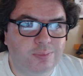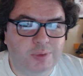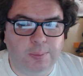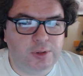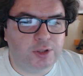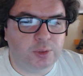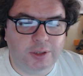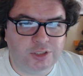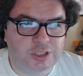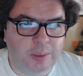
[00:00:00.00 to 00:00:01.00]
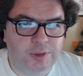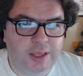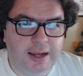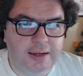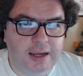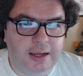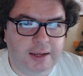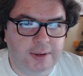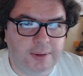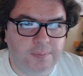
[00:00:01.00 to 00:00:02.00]
couple other ones on top of that.
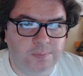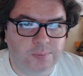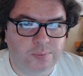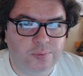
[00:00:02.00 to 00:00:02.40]
Um,